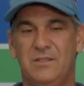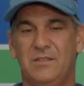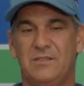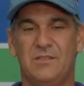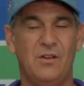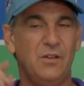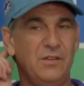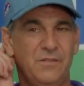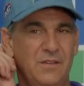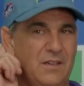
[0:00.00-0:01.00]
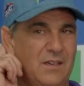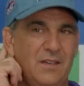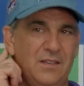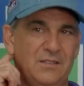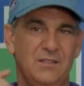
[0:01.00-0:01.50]
There's all different
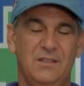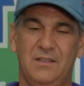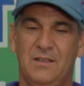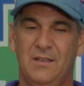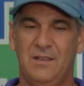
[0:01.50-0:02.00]
kinds, and